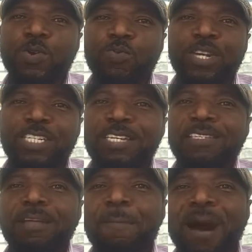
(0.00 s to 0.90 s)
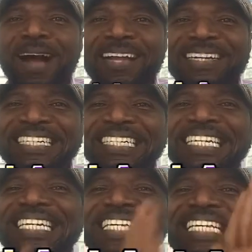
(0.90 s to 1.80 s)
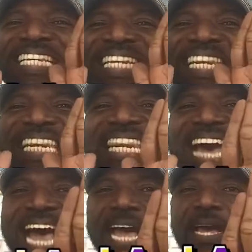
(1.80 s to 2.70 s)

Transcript: which is the marker na,